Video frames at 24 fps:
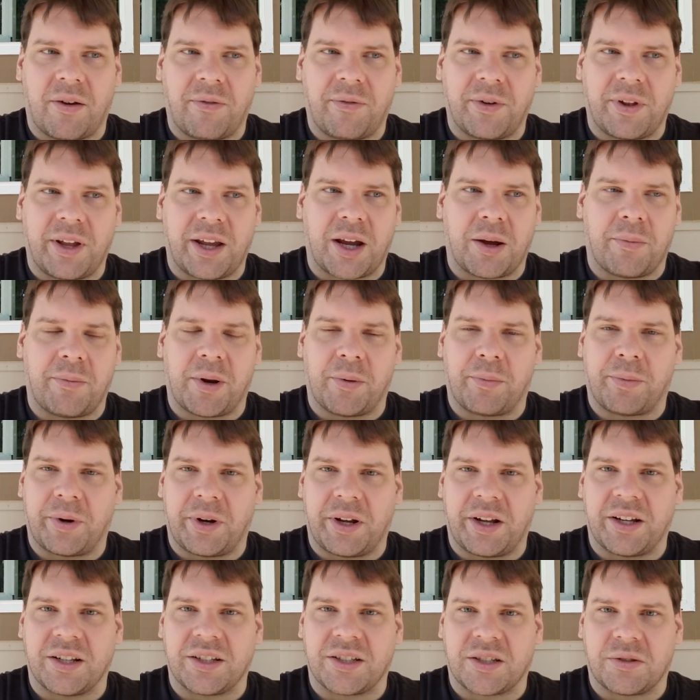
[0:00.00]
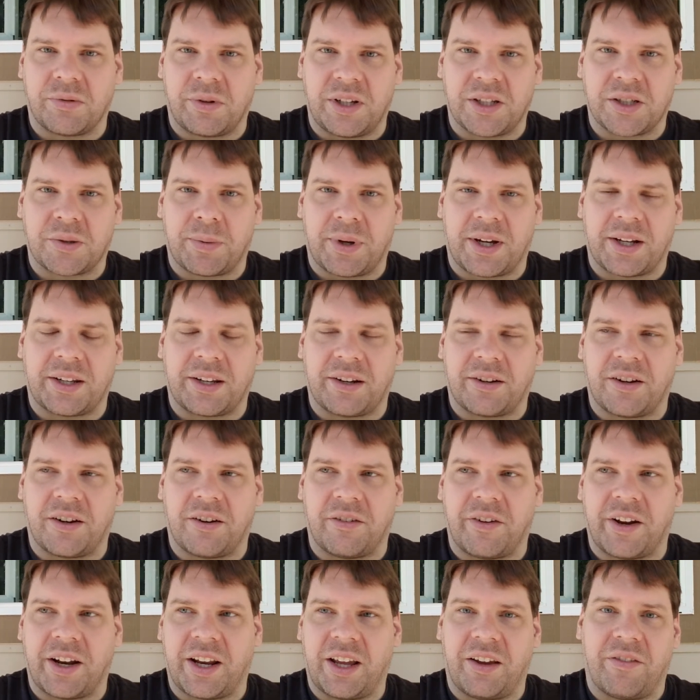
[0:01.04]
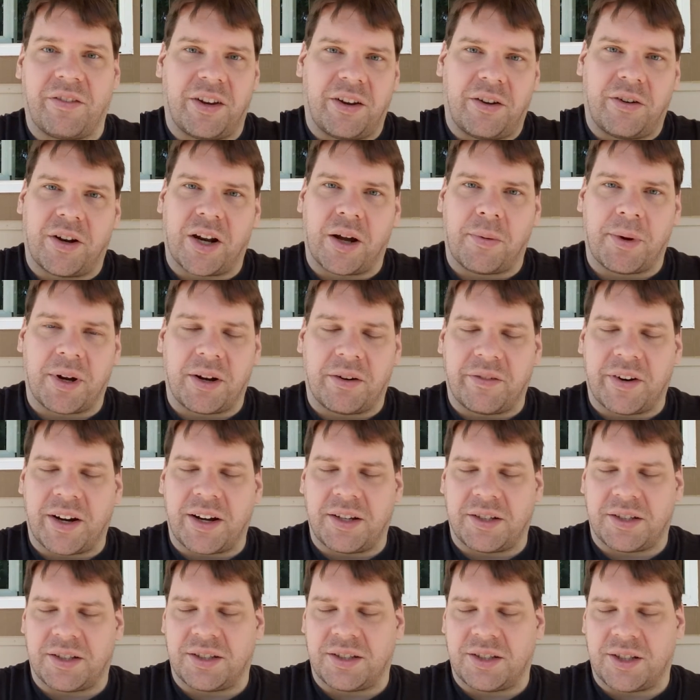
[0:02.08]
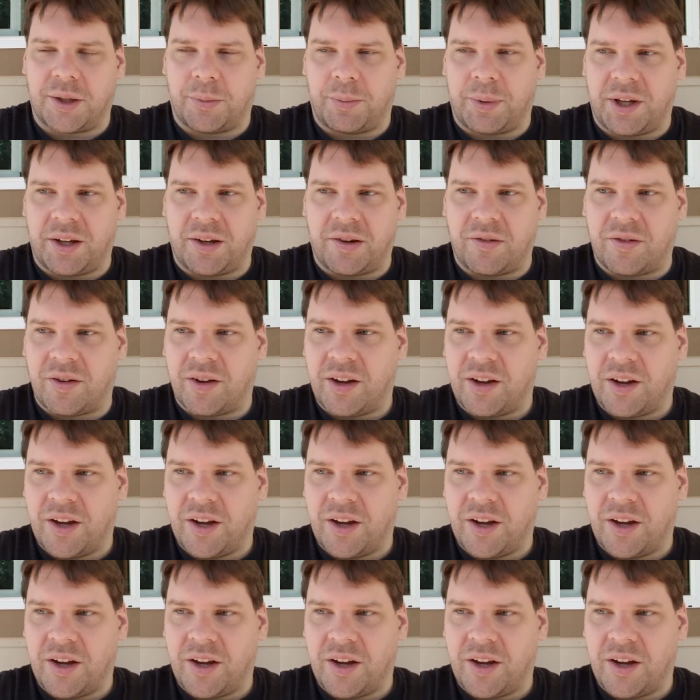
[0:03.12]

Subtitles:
I feel like I'm in a pretty good sweet spot there already, even though I'm on a Ryzen CPU.